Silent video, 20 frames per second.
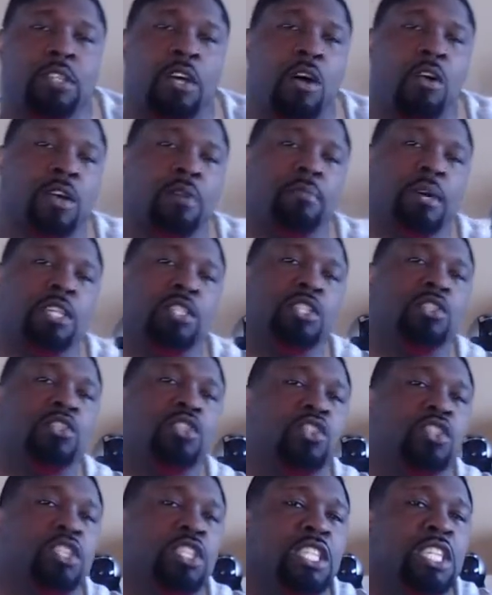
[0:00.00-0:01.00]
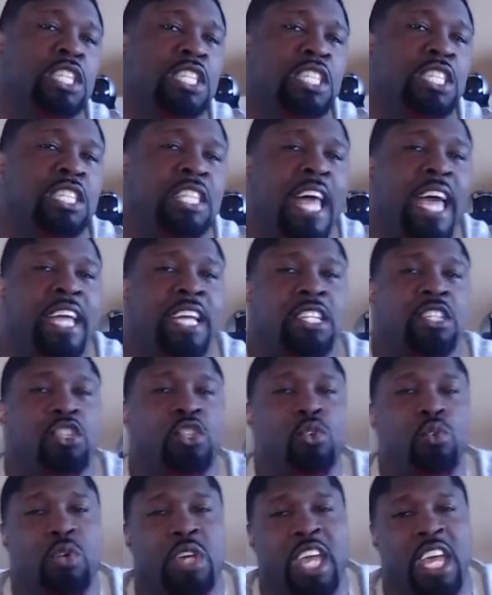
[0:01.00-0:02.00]
talking about social injustice like
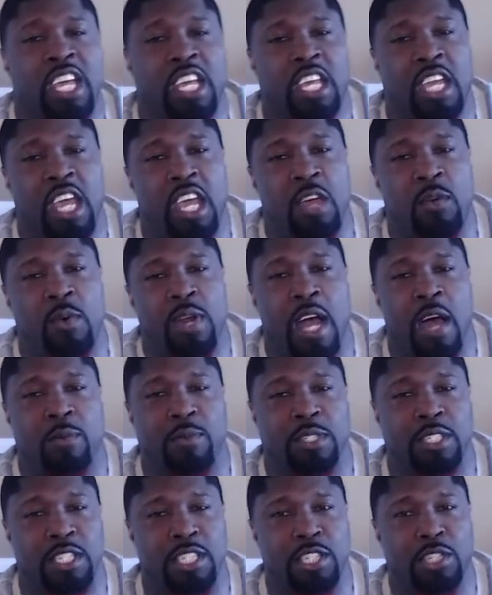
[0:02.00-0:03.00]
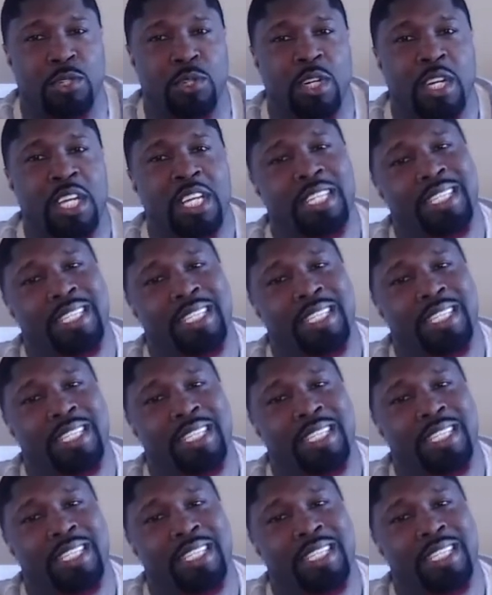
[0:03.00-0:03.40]
Duke and King when I was little.